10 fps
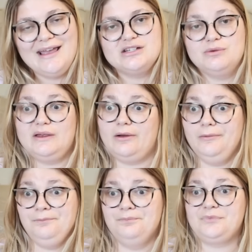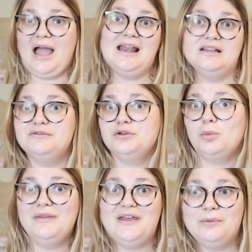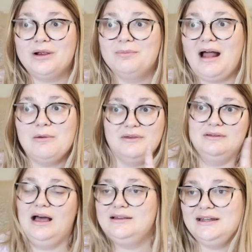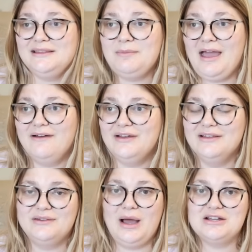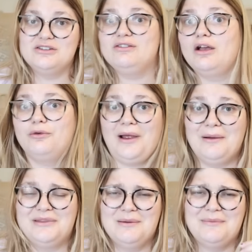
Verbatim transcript: And she was like, mm, I didn't even know what they were, but I was not letting them have it. So I just grabbed